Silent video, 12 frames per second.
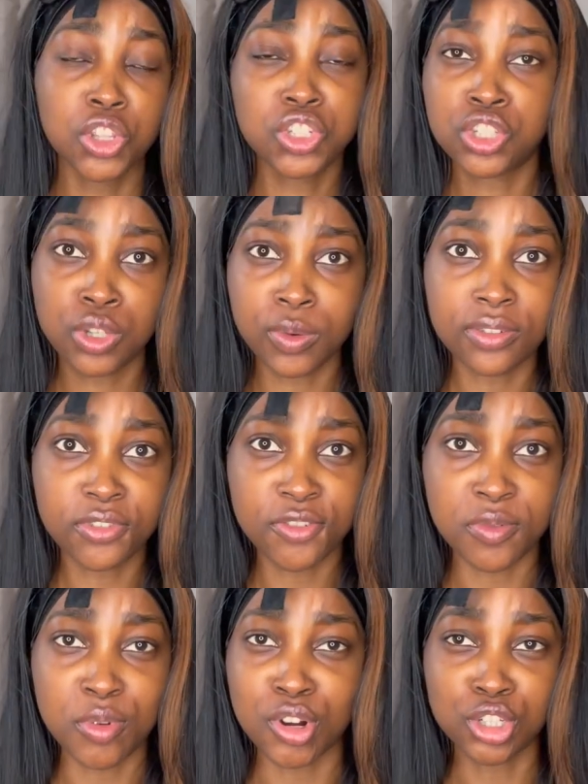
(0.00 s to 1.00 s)
just do it in front
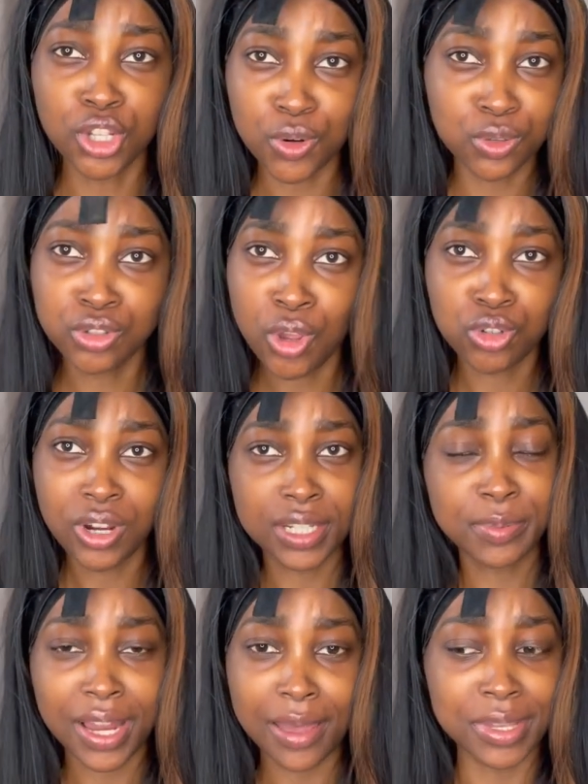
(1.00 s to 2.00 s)
of a mirror. Don't try
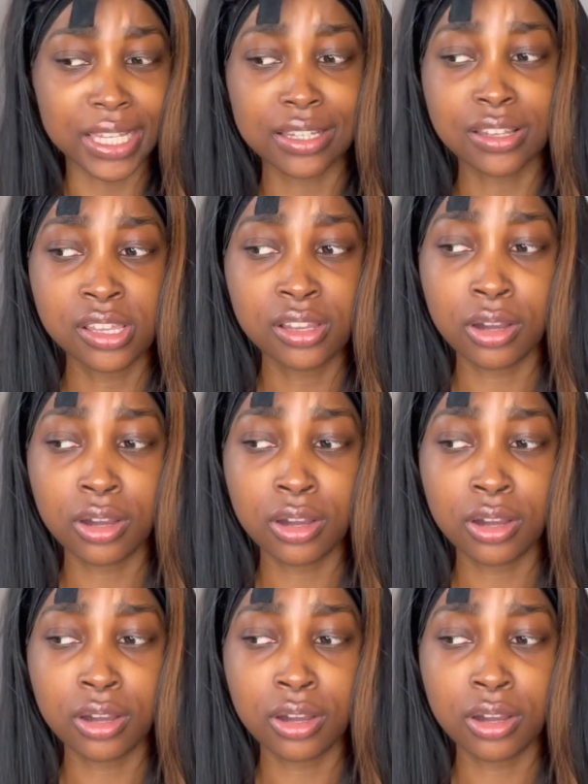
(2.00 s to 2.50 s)
to be like me.